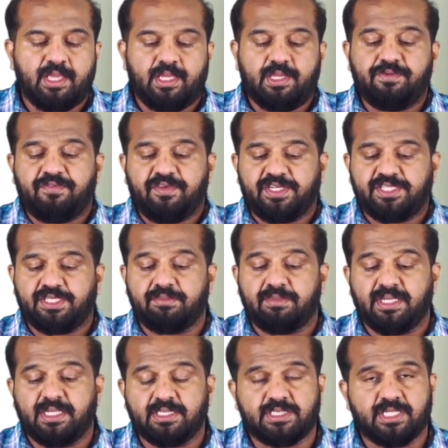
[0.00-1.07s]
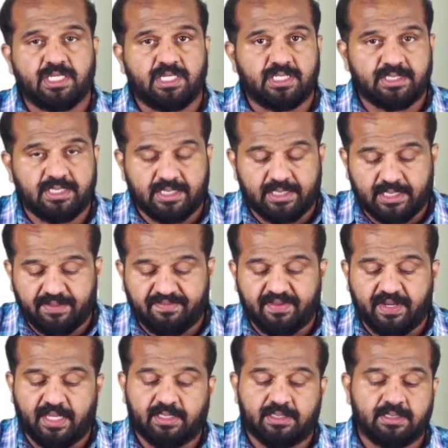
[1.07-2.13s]
Infection, meningitis,
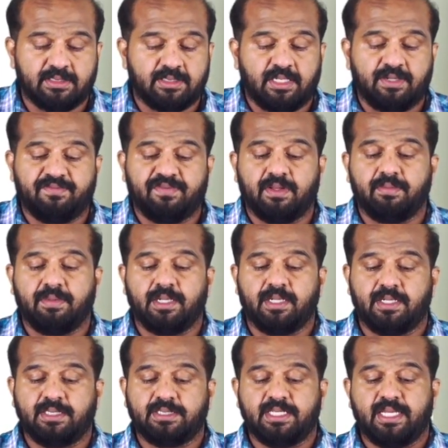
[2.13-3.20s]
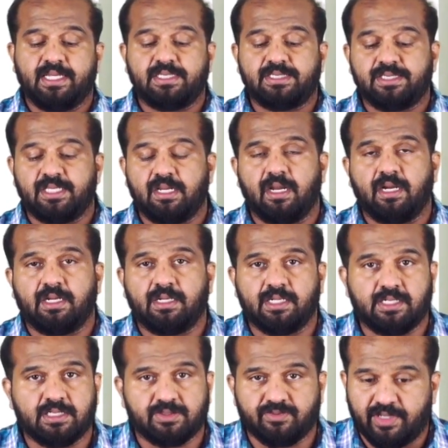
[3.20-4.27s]
encephalitis, inflammatory, giant cell
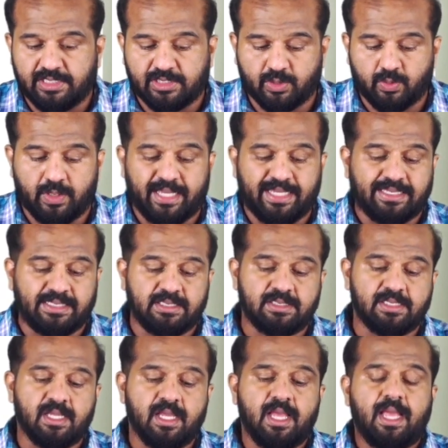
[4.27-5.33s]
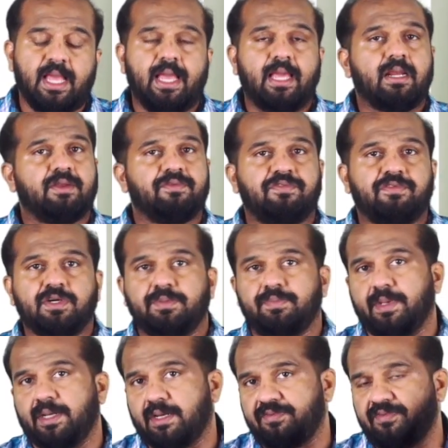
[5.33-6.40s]
arteritis, vasculitis, and referred
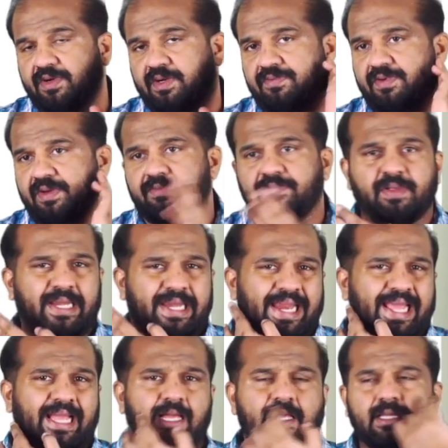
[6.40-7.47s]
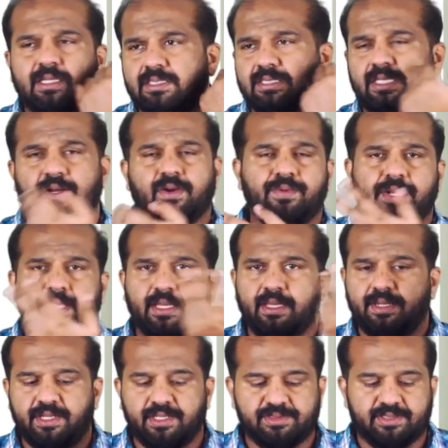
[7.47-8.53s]
pain for neck, surrounding
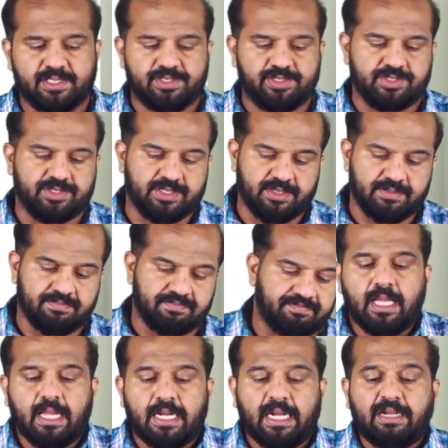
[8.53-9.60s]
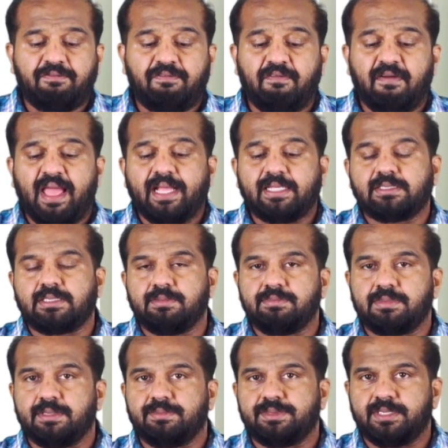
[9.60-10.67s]
areas, etc. Red flag
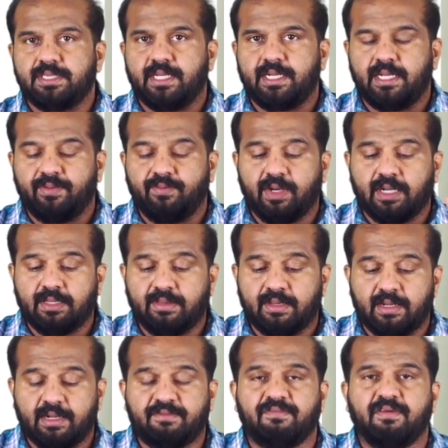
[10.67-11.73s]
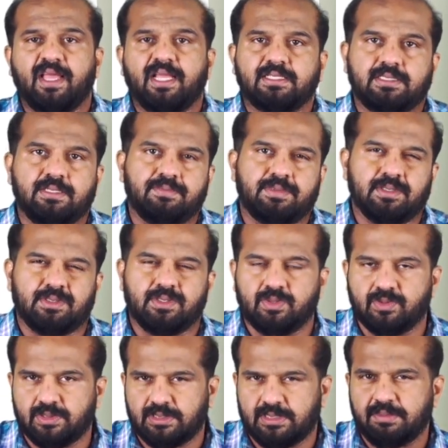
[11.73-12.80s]
symptoms in headache. What are the red flag symptoms? So,
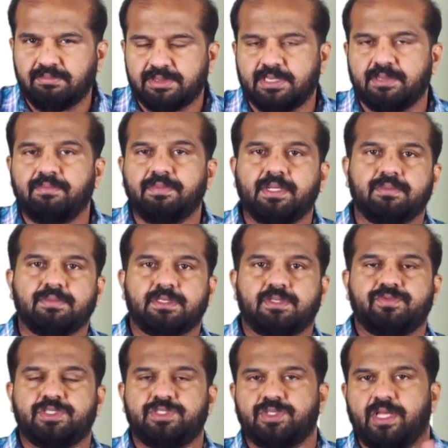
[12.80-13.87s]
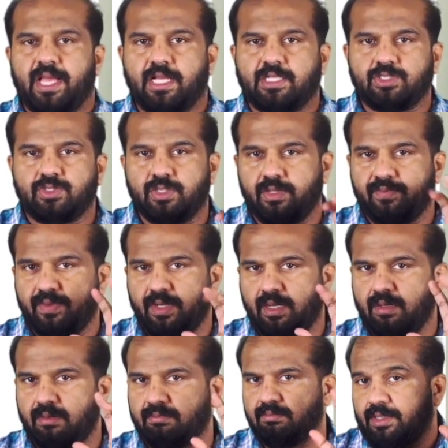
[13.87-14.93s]
some symptoms which actually will
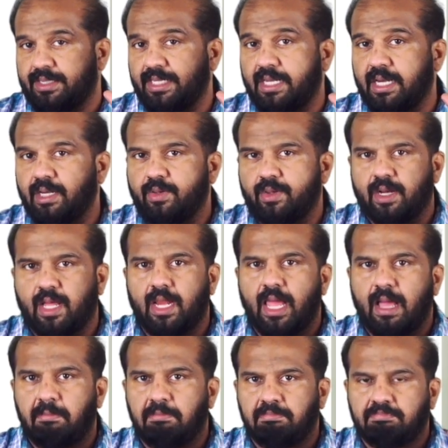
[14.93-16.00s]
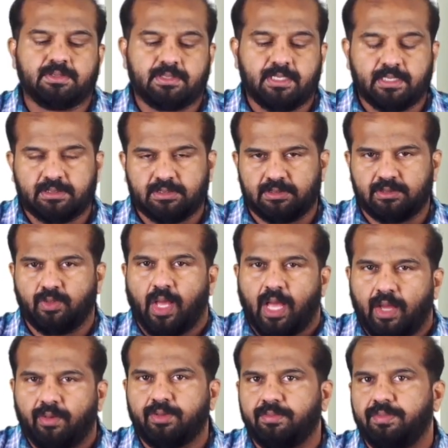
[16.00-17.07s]
tickle your alarm, that you
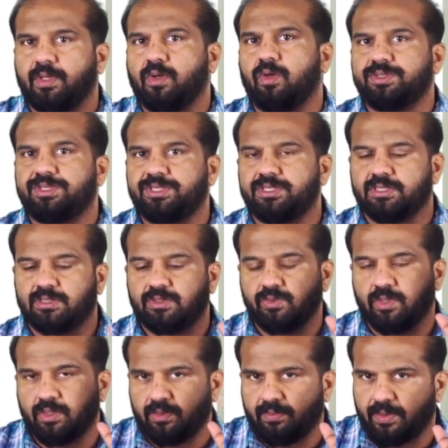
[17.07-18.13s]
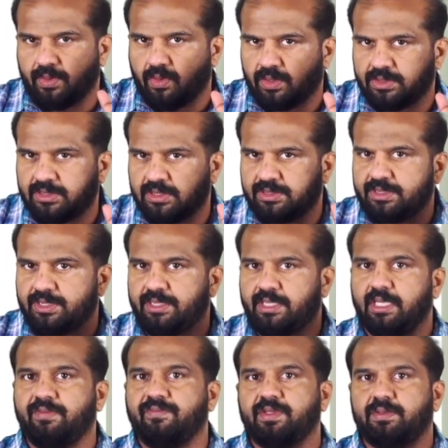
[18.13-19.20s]
have to be cautious. You have to be cautious in
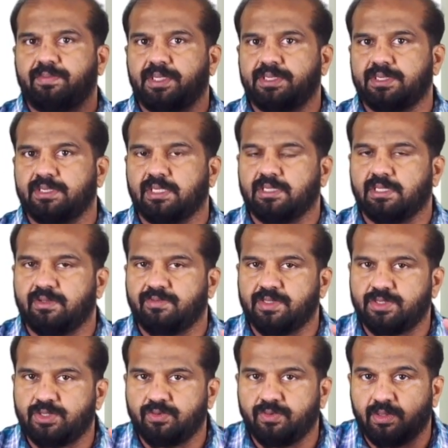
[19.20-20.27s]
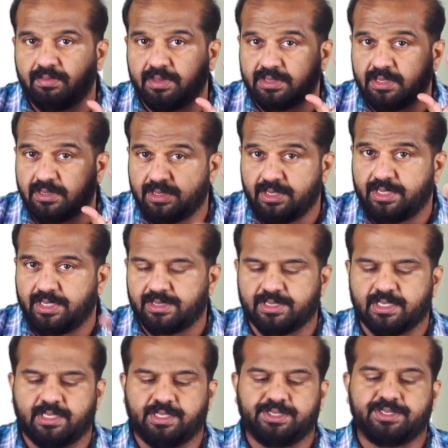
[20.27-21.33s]
dealing with patient, otherwise you will miss a serious
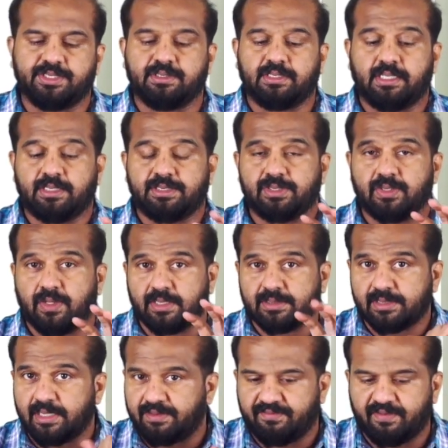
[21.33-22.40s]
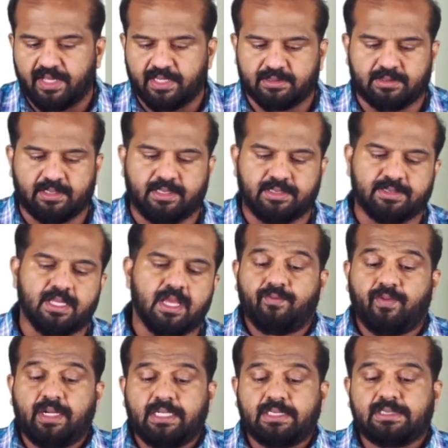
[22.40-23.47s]
condition. That is known as red flag signs.
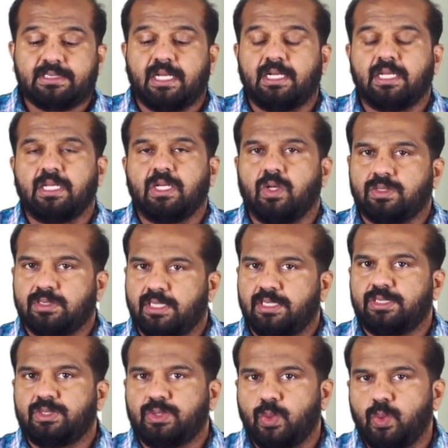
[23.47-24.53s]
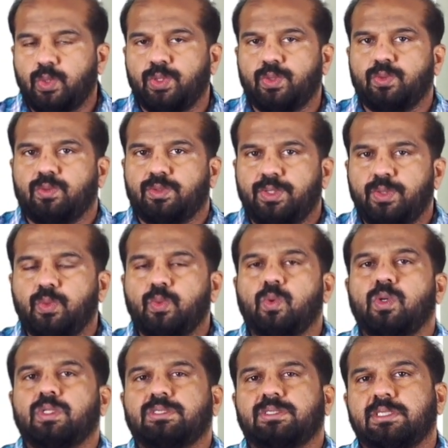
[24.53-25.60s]
One is sudden onset. I told you, new
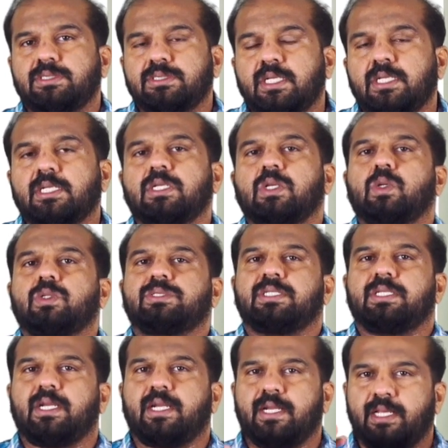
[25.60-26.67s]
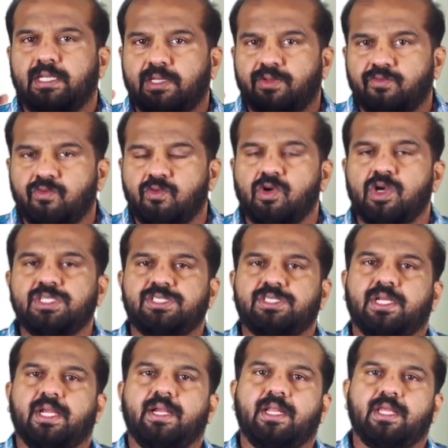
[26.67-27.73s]
onset, sudden onset headache, the worst
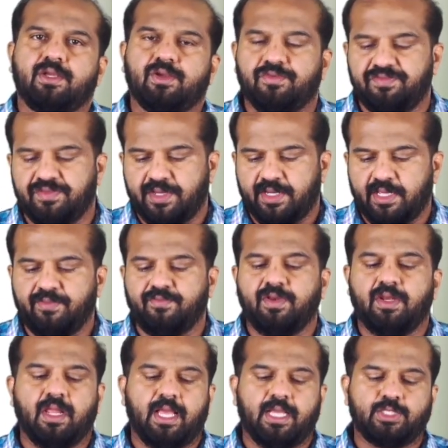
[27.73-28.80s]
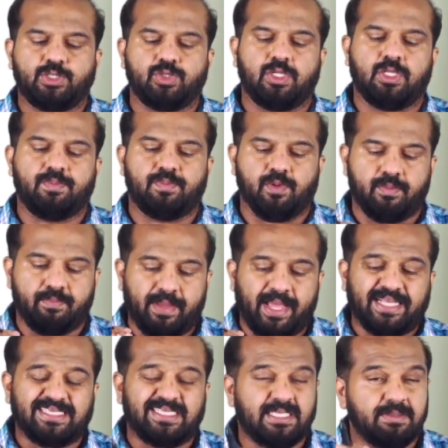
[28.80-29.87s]
headache of the day will actually pour.
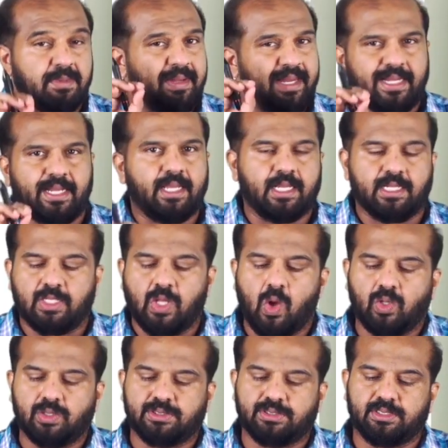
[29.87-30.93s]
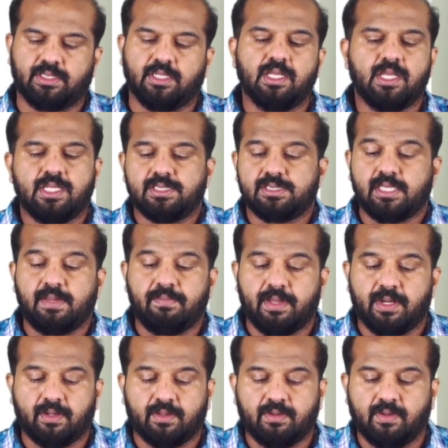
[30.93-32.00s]
Maximum headache at the onset,
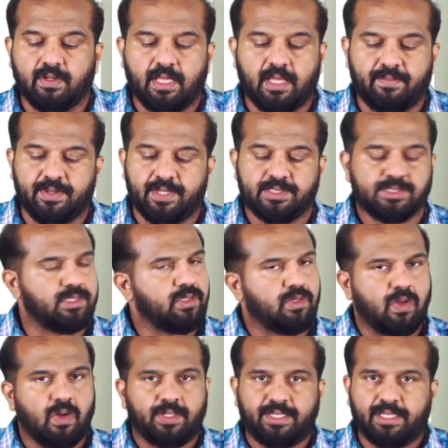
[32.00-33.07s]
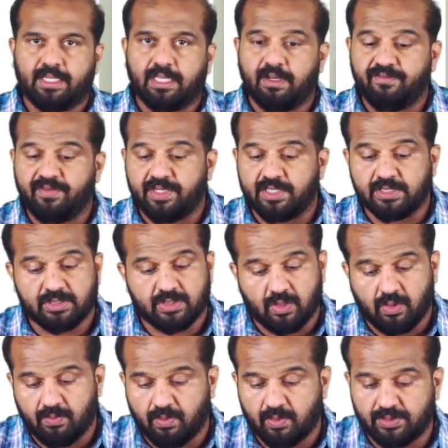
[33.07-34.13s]
subarachnoid hemorrhage, cortical venous
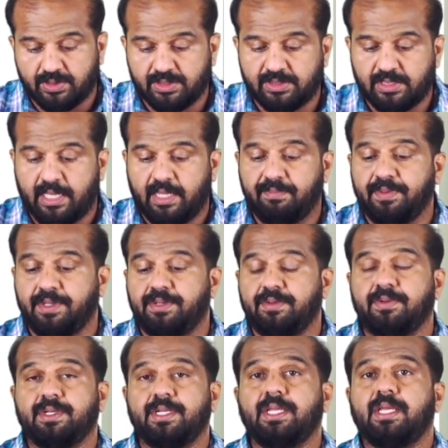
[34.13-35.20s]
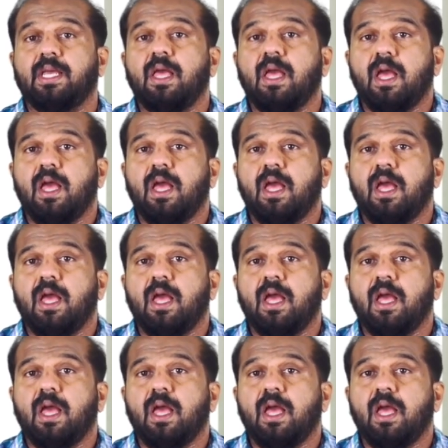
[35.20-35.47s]
thrombosis, and pituitary